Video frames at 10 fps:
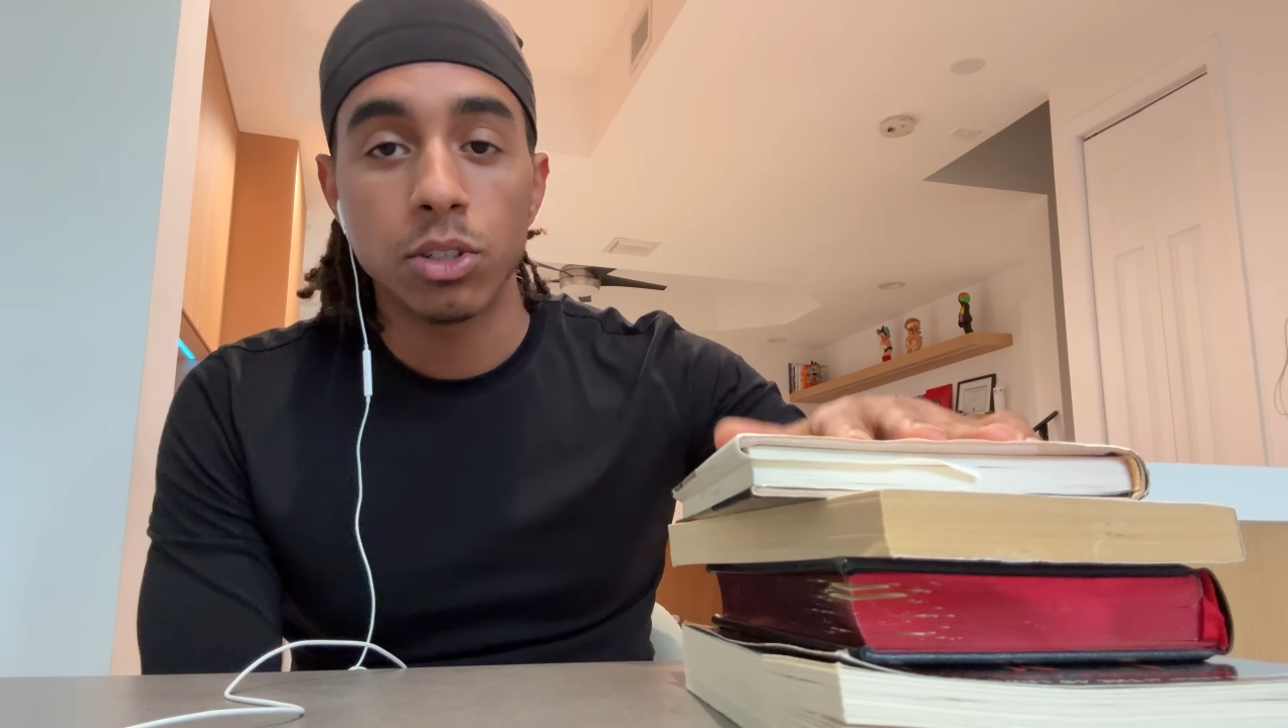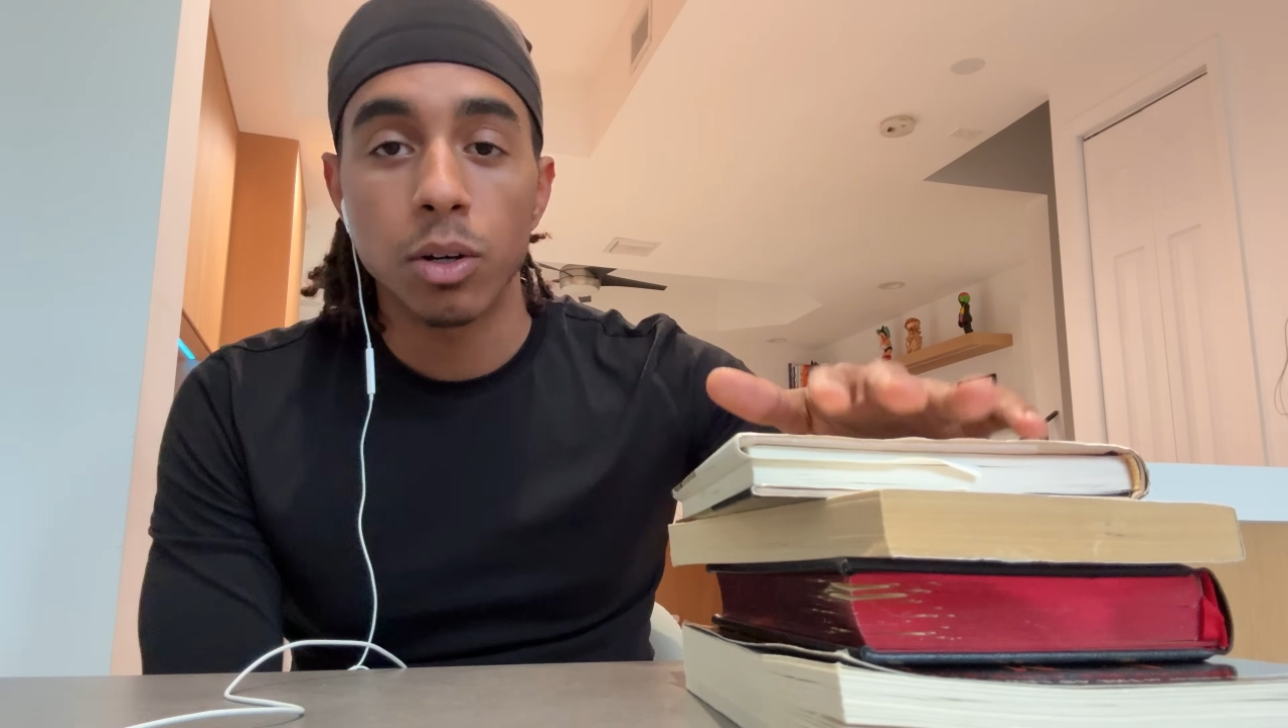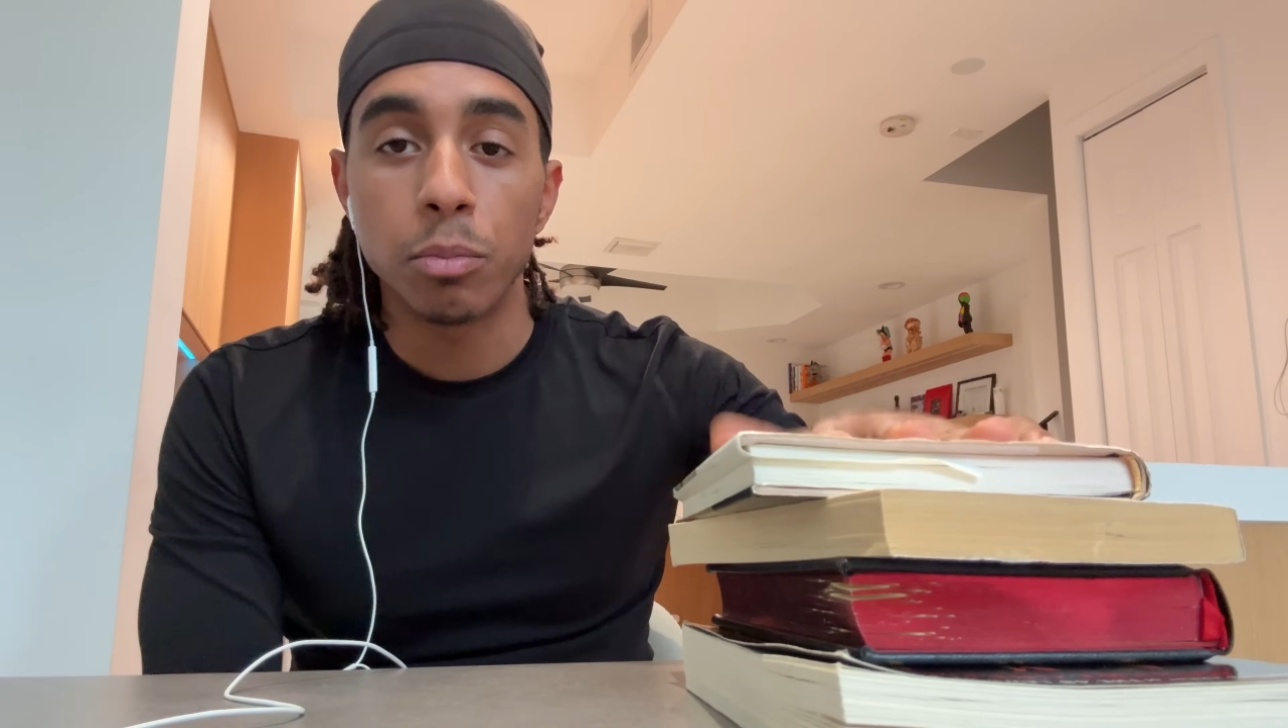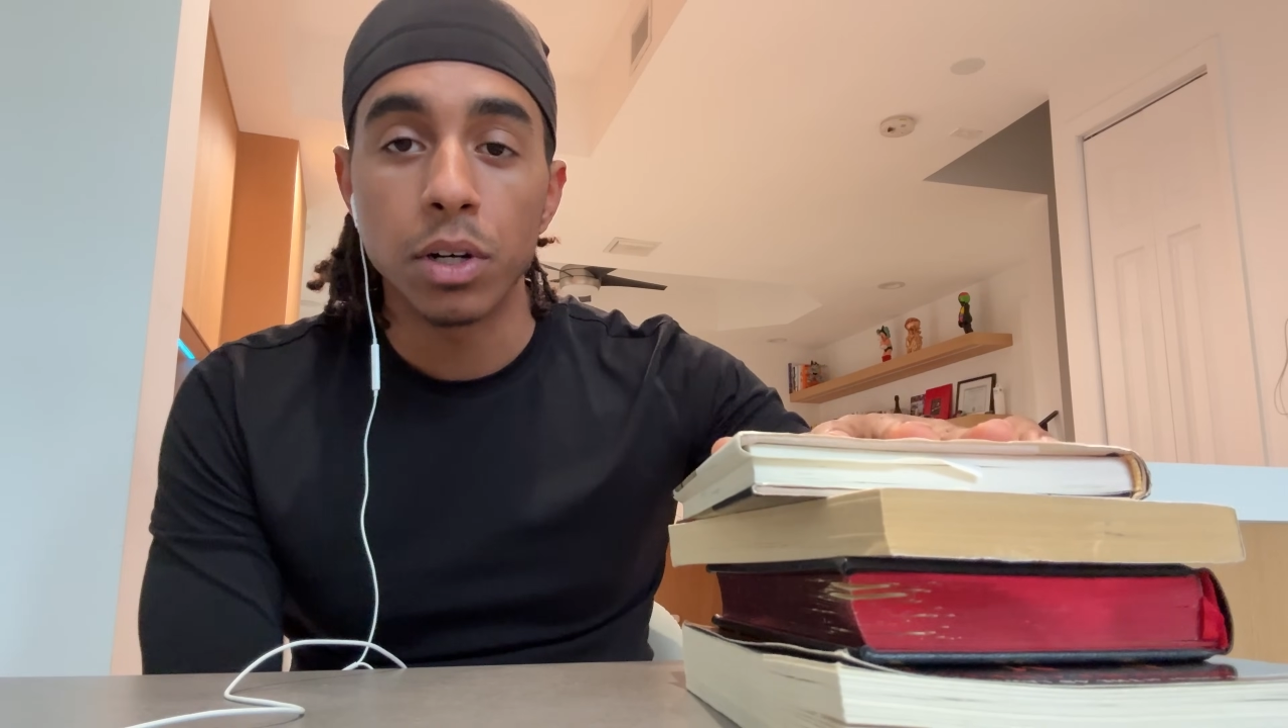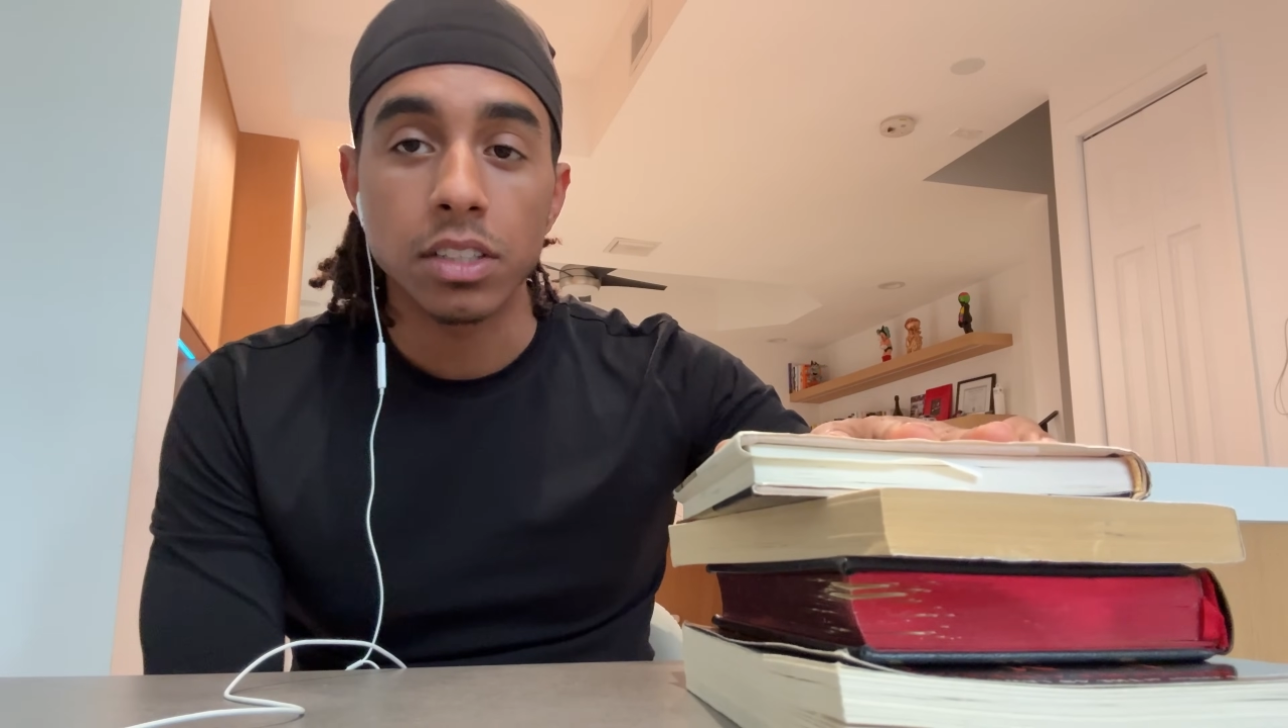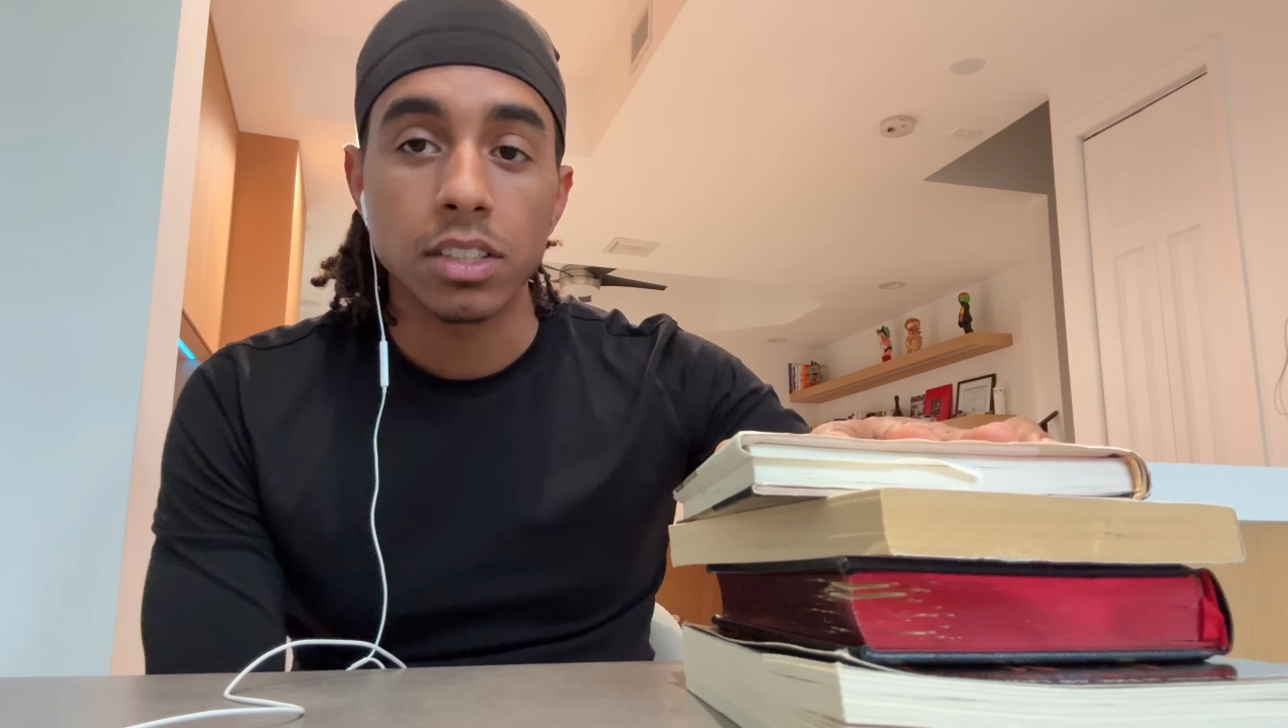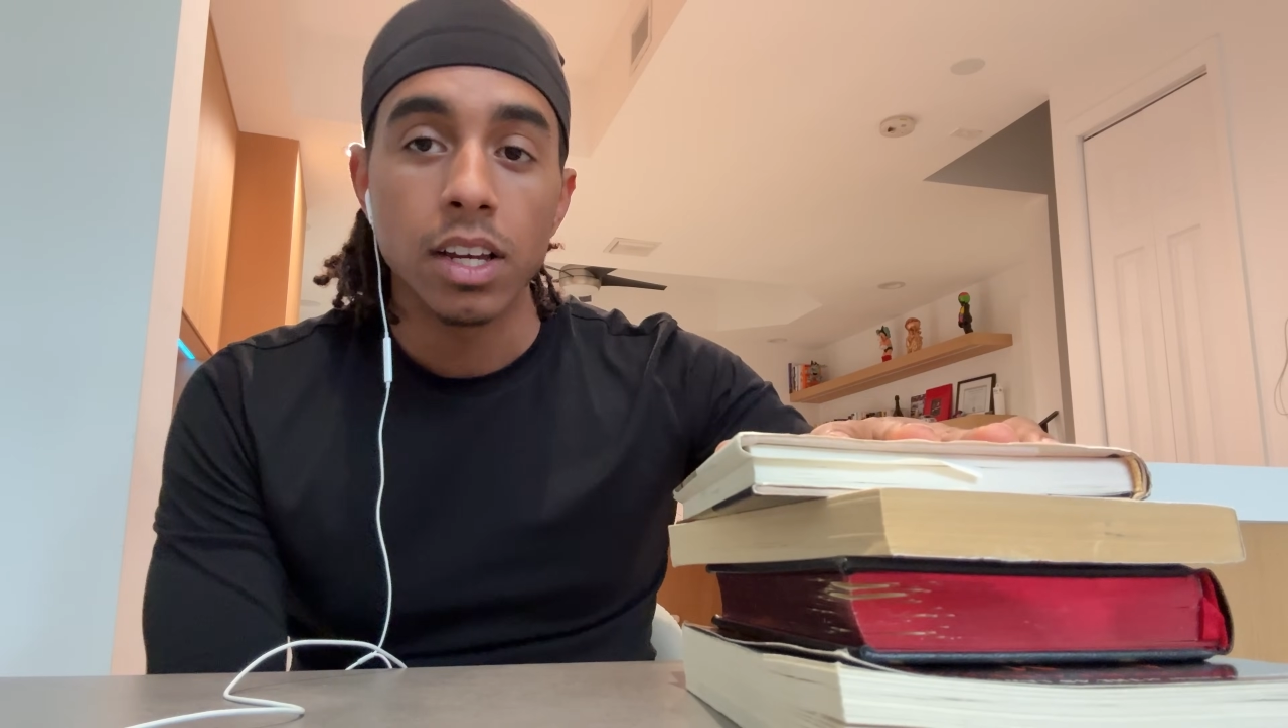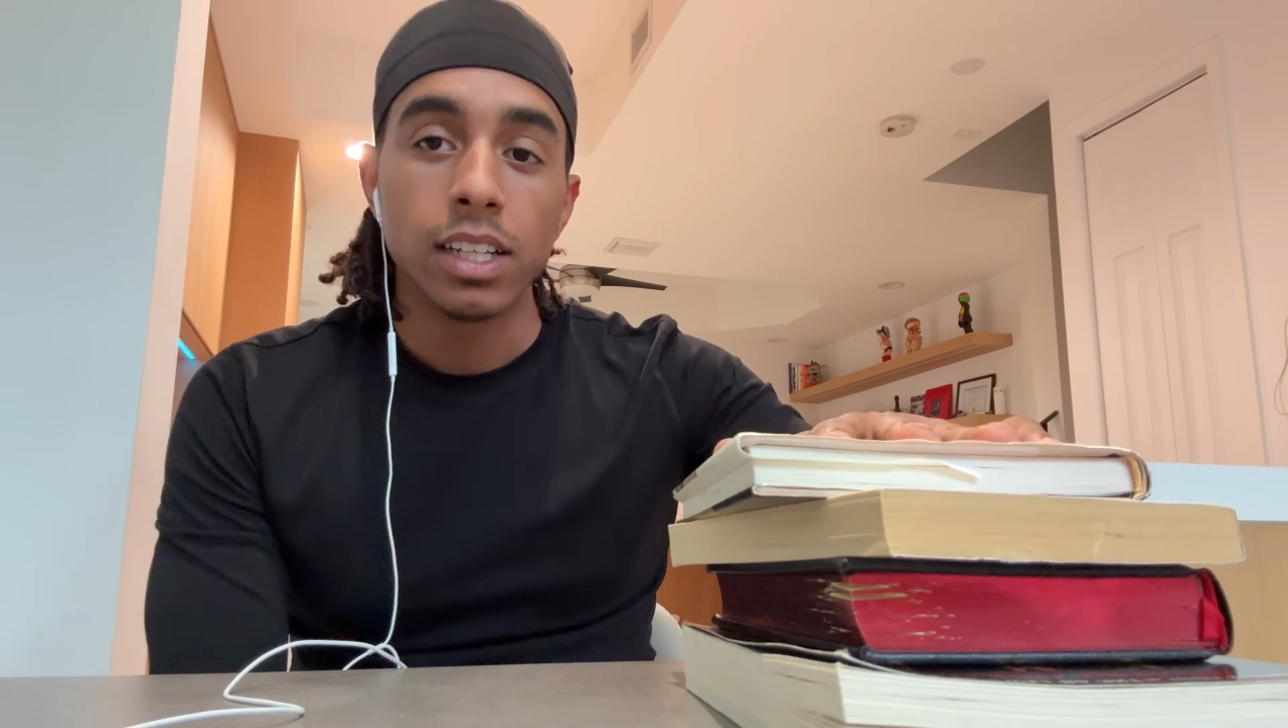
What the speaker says: you the books